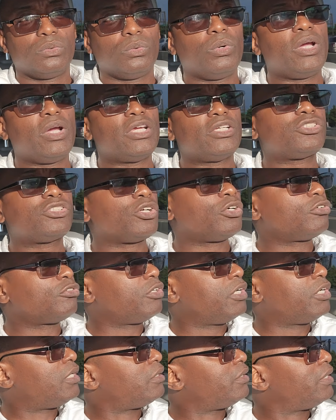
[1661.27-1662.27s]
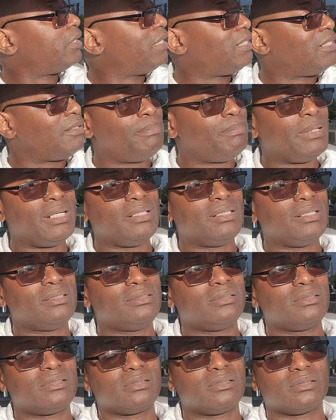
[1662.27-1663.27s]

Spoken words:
Where's your real independence?